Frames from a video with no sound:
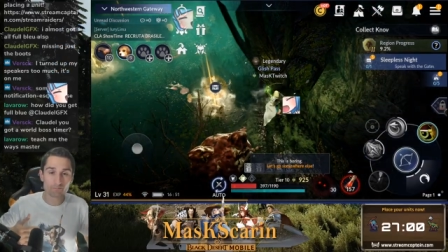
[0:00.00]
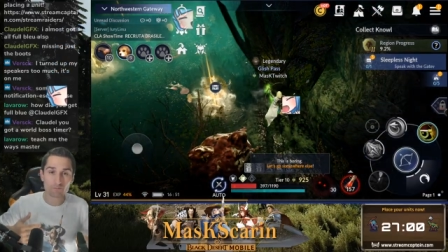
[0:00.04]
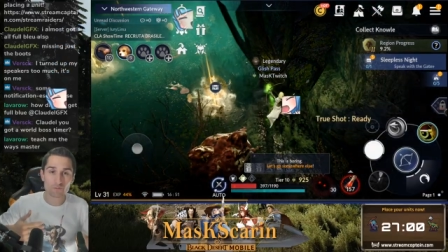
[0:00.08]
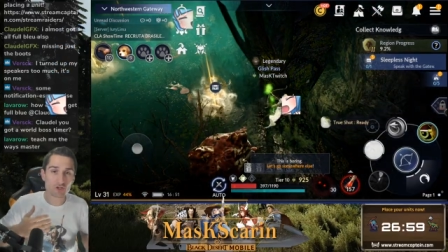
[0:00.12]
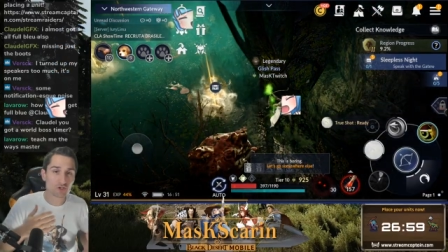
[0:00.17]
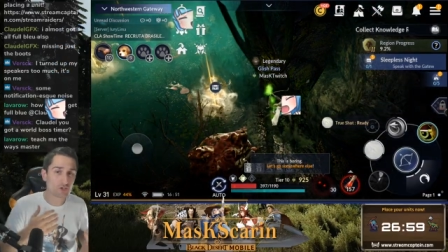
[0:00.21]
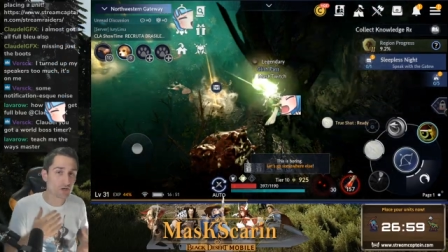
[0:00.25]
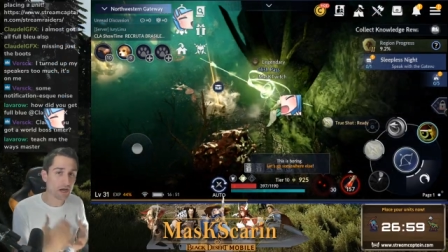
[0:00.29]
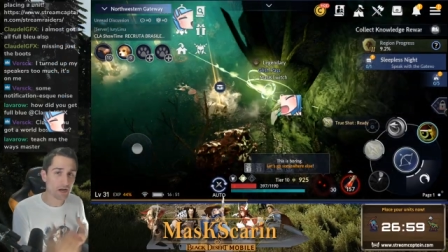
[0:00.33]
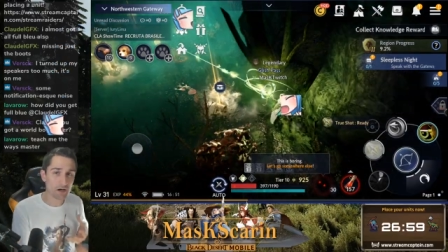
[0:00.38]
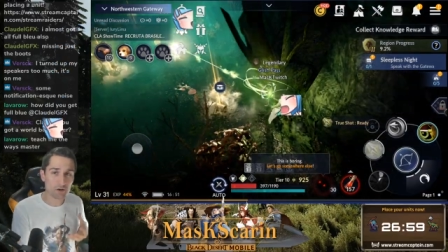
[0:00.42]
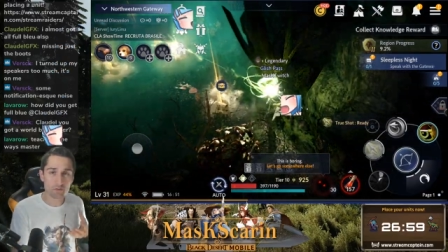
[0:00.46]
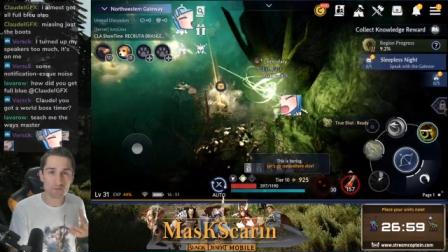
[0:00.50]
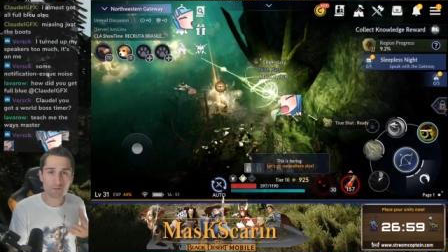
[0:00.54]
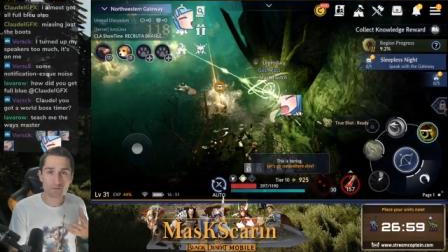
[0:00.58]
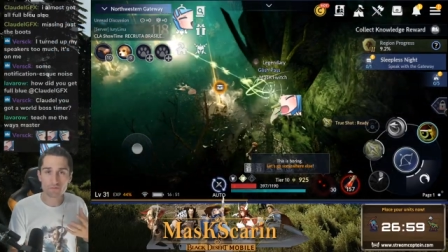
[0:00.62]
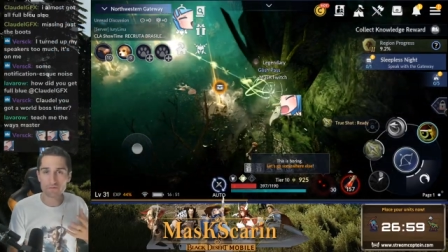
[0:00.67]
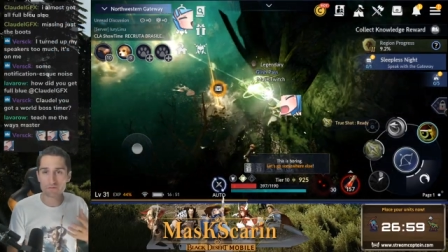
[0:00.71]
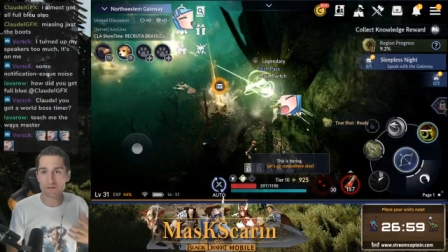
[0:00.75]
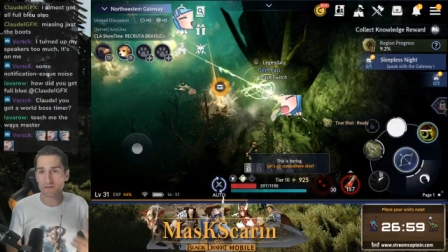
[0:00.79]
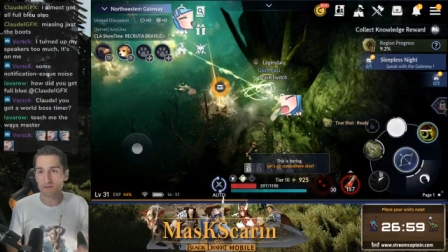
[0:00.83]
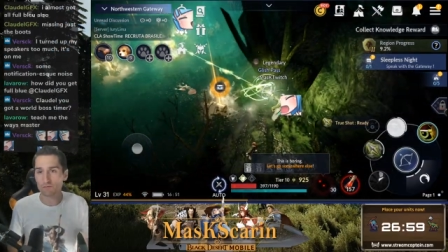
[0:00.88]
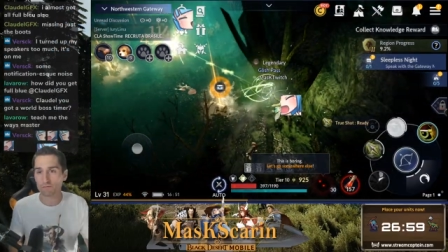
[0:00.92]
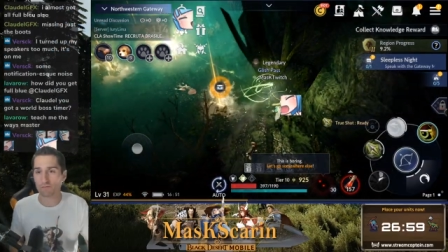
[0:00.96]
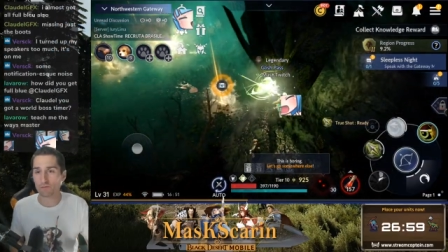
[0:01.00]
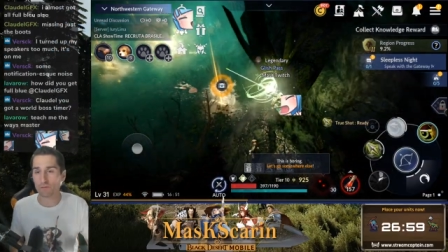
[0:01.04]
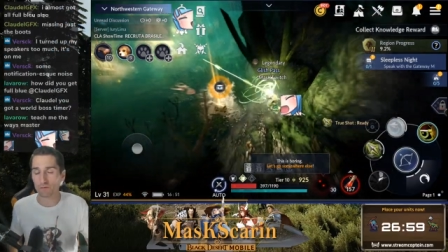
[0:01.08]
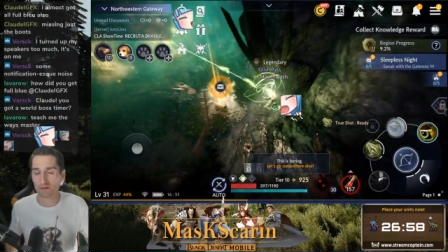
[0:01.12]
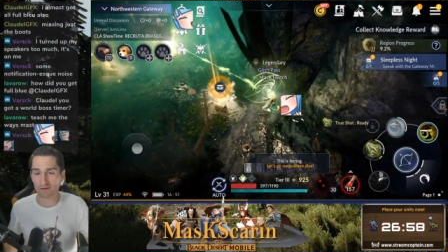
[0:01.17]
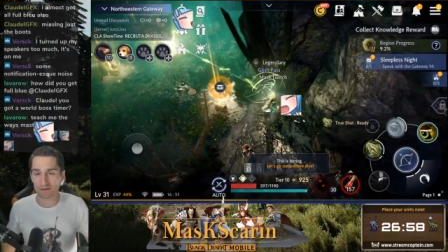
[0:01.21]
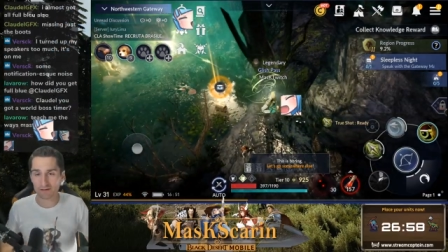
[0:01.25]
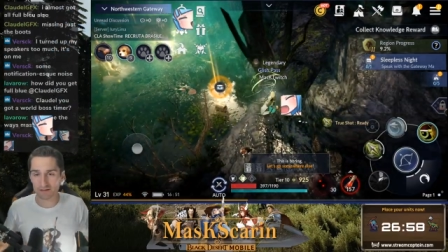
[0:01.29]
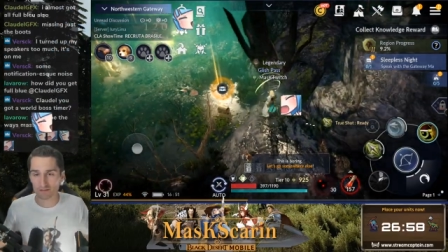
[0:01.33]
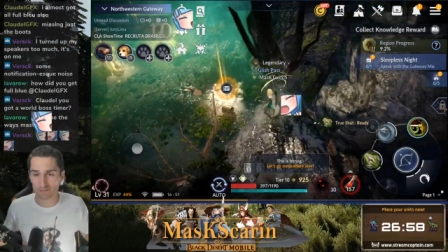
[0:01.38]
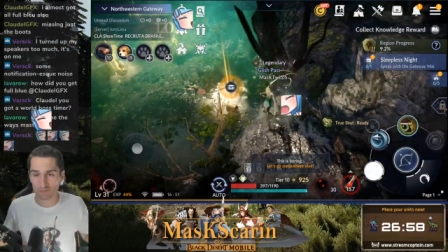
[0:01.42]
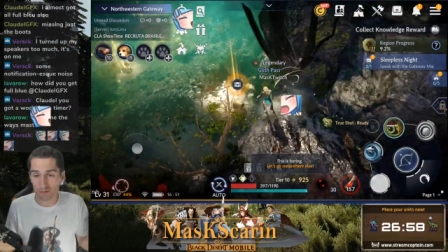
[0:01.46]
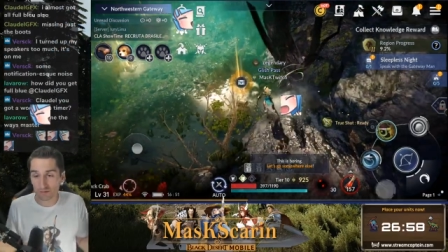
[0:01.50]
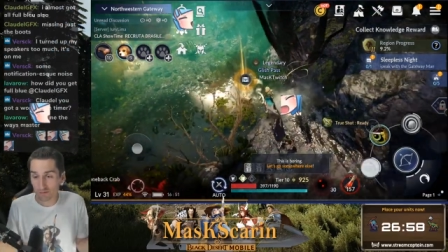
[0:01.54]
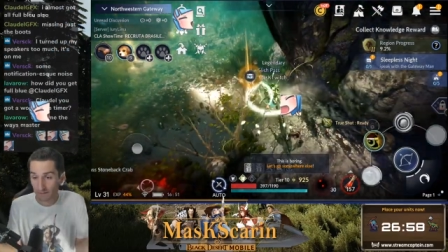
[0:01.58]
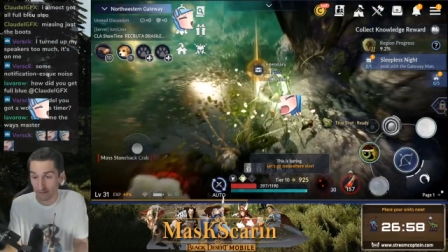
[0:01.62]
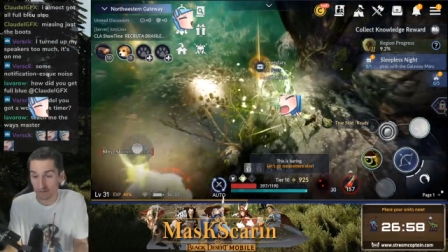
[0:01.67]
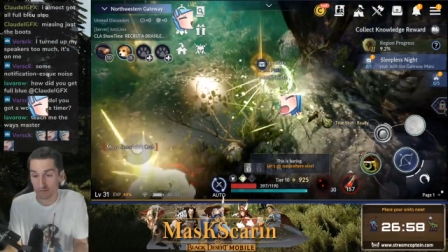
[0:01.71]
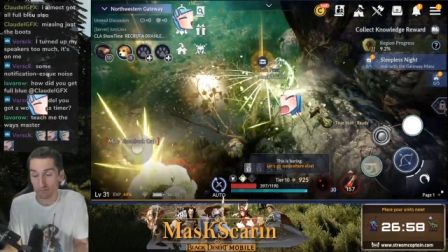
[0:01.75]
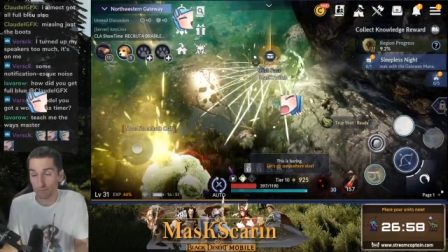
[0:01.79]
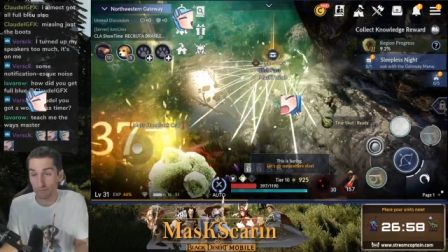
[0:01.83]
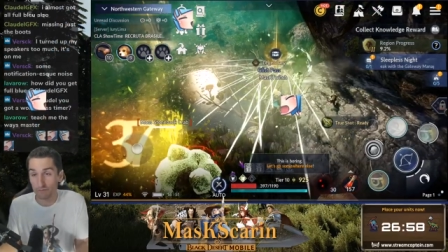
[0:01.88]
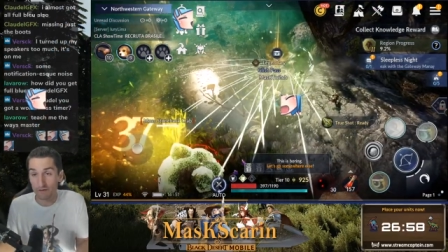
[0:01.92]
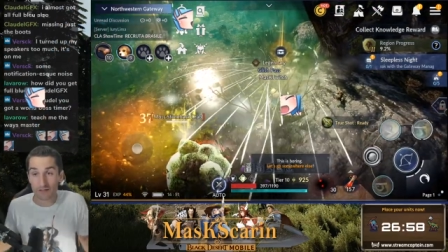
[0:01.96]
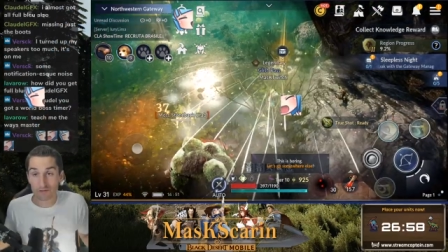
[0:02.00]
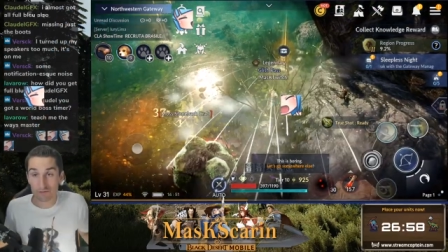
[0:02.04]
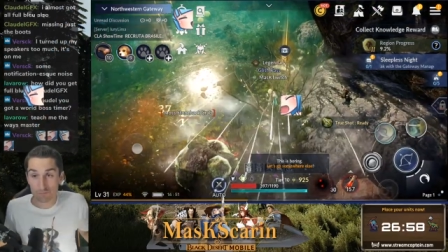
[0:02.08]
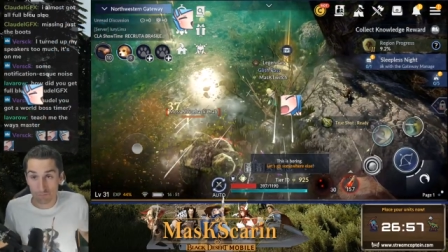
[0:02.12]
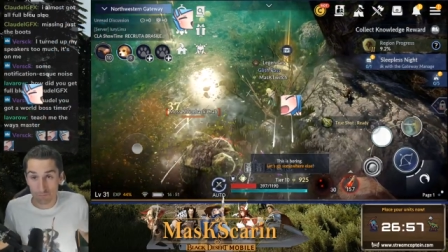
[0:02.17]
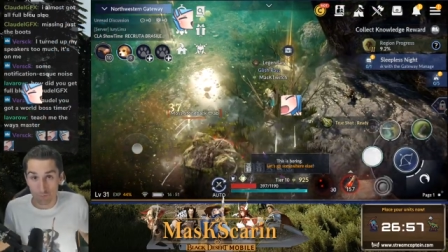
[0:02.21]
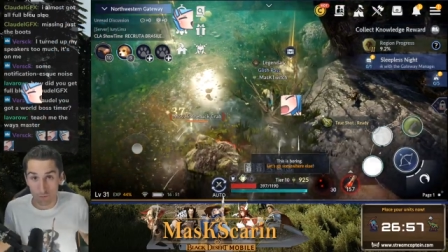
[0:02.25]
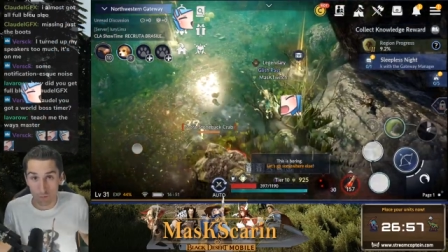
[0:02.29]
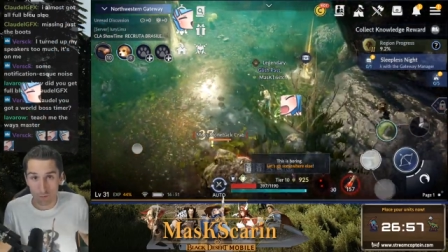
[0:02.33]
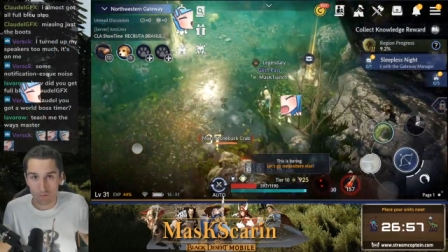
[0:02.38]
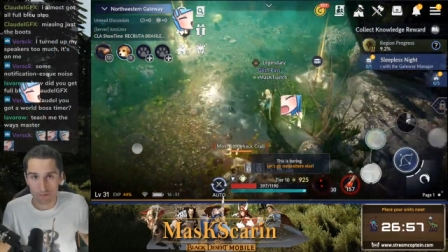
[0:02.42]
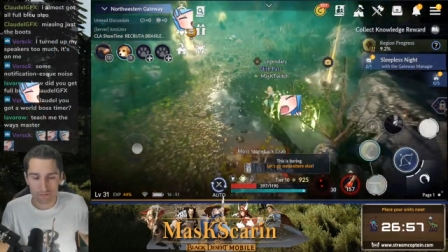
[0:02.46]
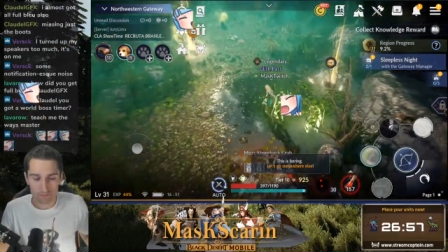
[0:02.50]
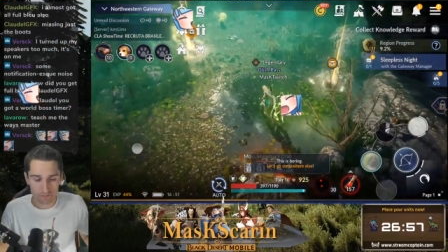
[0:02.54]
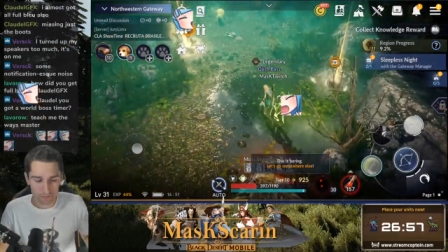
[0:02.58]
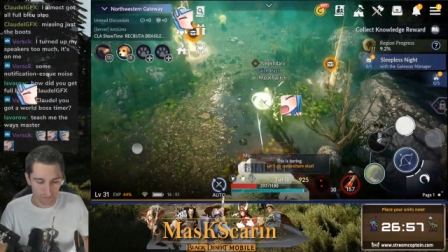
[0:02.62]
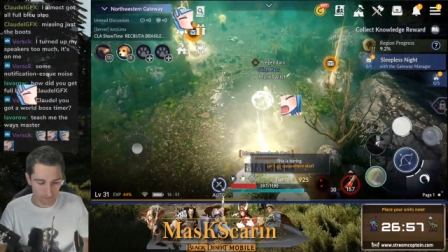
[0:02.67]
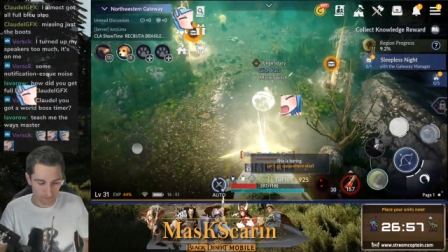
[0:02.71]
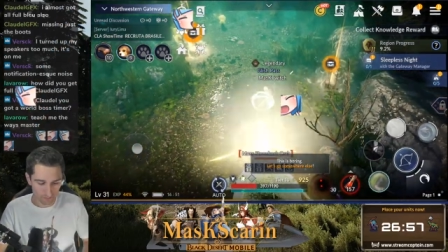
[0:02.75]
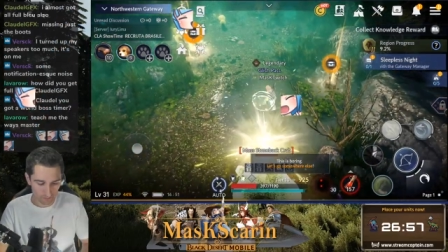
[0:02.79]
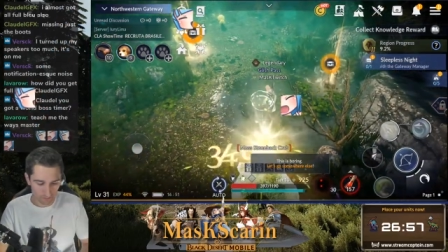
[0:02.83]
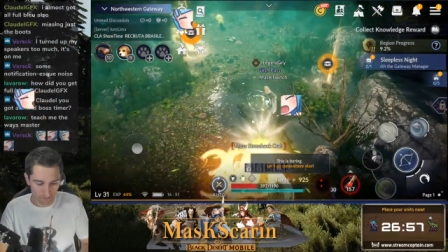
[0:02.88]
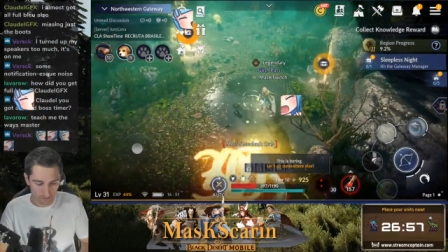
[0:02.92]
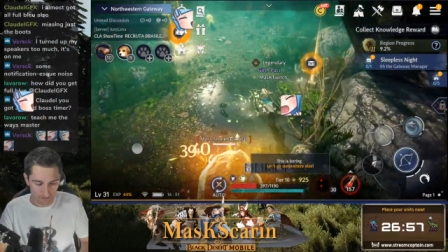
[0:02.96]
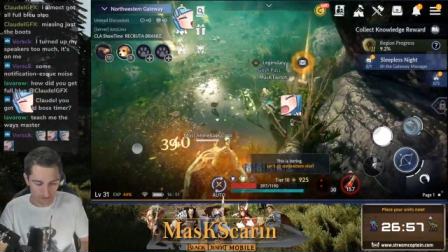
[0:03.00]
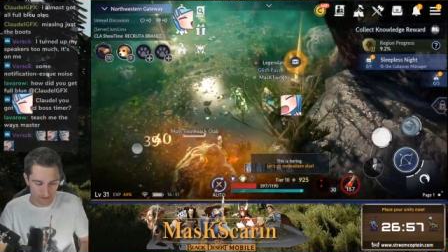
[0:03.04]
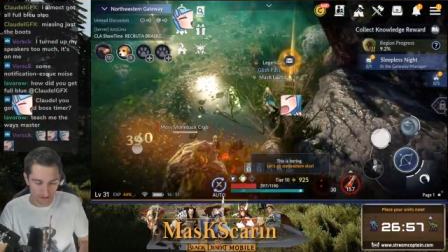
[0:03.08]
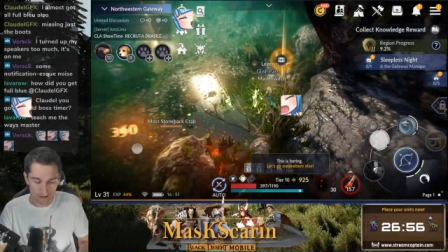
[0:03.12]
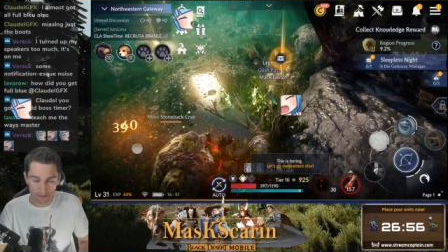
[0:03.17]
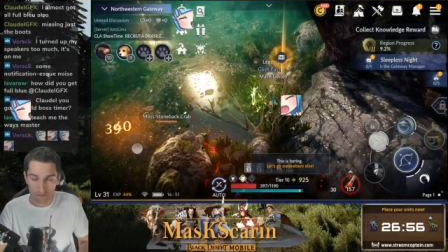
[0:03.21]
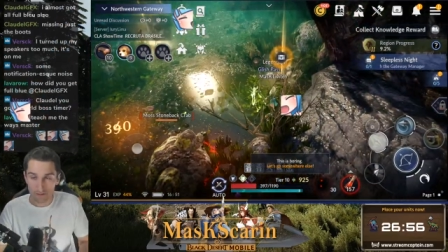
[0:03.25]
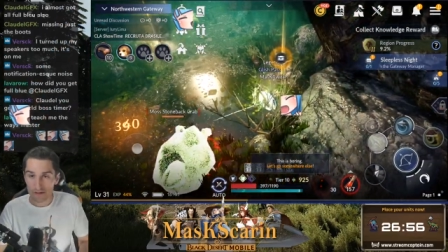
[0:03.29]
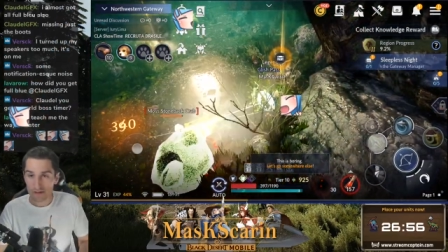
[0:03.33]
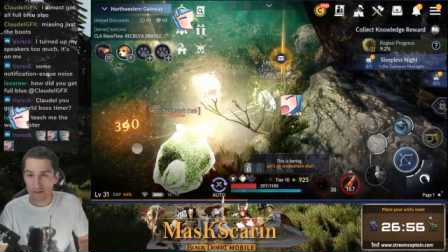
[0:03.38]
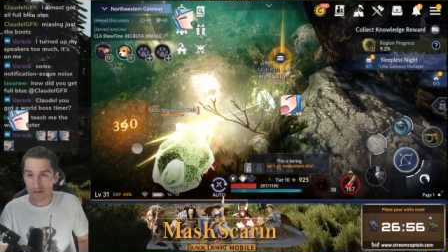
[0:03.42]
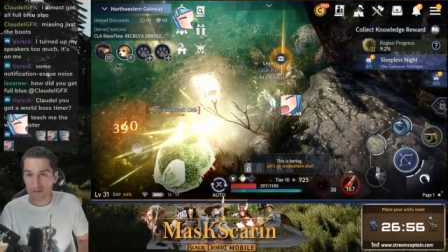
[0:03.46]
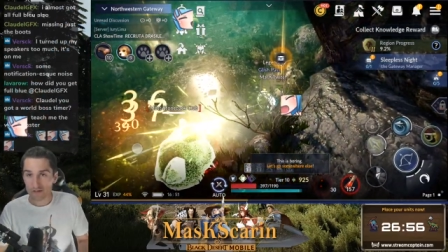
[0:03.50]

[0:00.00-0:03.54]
general feel for it, because it's it's foreign to us right now.